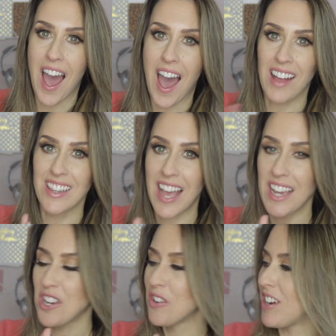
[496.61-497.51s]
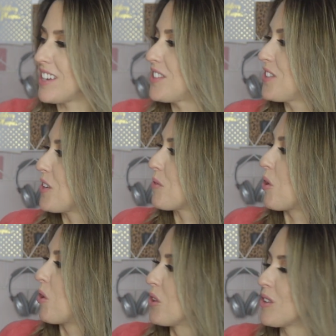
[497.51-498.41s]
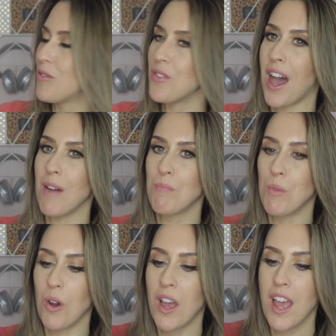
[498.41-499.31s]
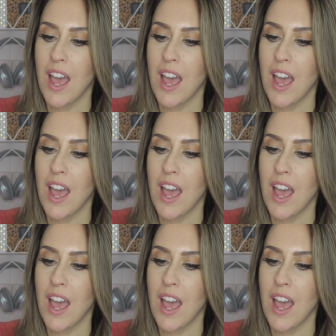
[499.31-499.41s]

I'll let Chris do all of that, but